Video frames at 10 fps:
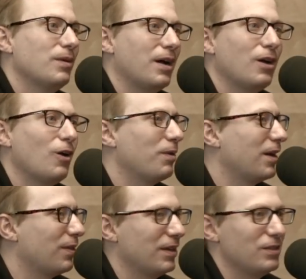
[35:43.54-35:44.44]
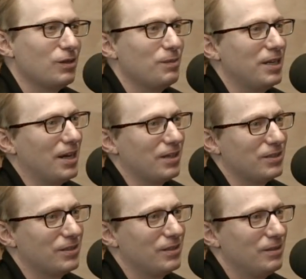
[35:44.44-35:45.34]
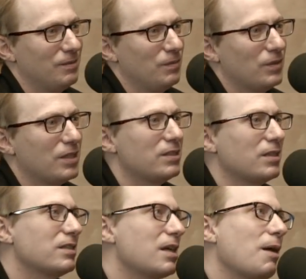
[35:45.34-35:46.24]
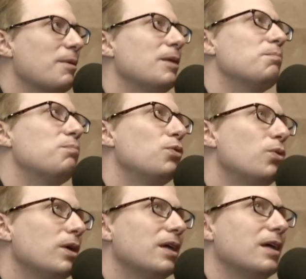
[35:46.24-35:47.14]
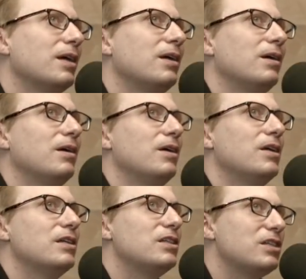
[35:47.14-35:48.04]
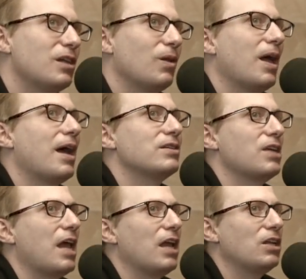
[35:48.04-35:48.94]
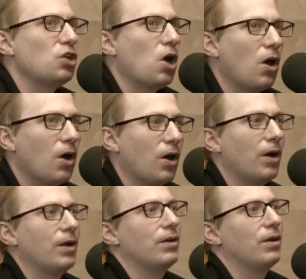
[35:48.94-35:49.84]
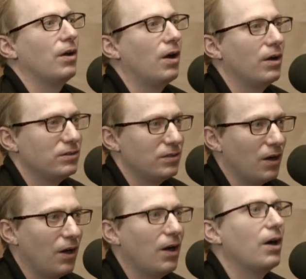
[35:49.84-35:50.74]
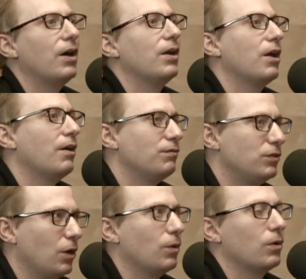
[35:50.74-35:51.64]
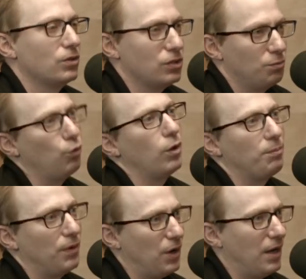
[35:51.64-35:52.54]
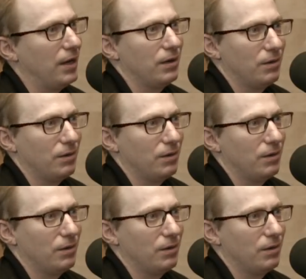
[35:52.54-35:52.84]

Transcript: I know, but I think he's going to be next. Because I mean, Buttigieg still has a ton of donor support behind him.